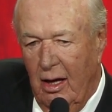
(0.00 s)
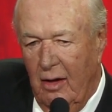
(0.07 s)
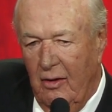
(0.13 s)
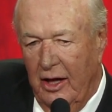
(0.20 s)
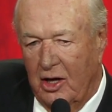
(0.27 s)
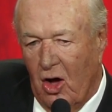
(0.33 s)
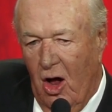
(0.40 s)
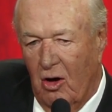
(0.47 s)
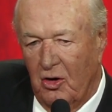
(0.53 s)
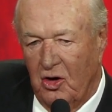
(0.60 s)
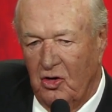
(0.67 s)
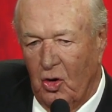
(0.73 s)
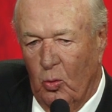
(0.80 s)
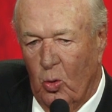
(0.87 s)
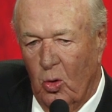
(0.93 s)
they called
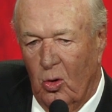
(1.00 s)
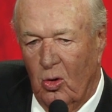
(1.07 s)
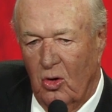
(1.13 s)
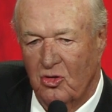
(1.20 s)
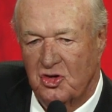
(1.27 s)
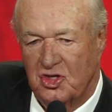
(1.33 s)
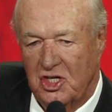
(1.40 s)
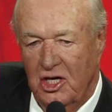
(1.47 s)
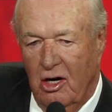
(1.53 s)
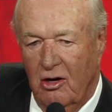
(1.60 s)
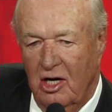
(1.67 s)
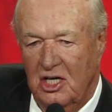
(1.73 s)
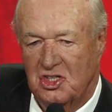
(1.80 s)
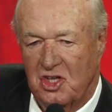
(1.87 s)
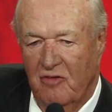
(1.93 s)
it the World
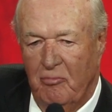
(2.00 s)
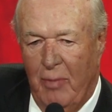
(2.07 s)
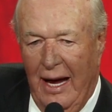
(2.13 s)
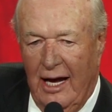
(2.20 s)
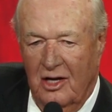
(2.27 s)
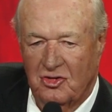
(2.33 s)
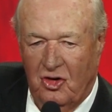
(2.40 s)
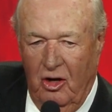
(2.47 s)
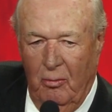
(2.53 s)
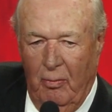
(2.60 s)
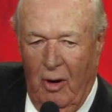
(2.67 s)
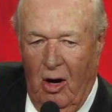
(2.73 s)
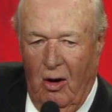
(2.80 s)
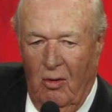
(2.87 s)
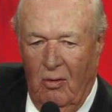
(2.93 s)
Series of
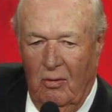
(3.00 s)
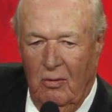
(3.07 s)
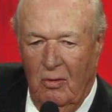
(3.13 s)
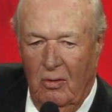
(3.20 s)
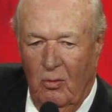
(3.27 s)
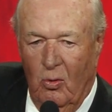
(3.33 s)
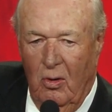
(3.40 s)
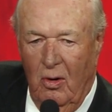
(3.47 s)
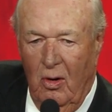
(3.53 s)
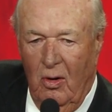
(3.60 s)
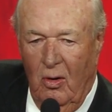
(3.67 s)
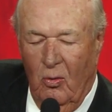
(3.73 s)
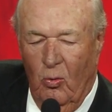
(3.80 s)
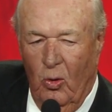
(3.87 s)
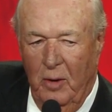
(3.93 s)
Basketball.
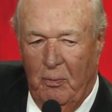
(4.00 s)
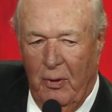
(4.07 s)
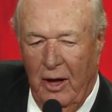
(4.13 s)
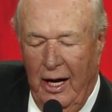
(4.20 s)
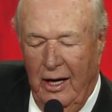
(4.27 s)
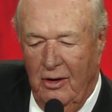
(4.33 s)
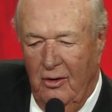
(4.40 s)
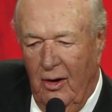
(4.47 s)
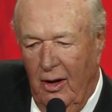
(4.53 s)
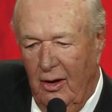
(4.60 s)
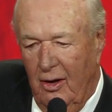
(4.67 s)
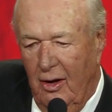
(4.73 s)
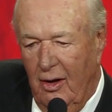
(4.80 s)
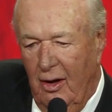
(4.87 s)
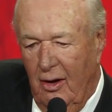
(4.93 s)
We played
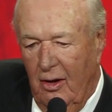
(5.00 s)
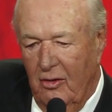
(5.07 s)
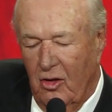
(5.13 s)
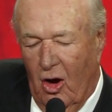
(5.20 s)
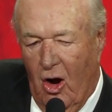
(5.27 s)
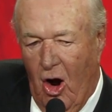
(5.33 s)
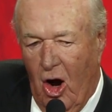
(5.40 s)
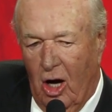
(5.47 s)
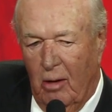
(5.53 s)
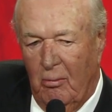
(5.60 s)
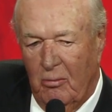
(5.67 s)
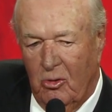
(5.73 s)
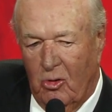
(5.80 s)
the Harlem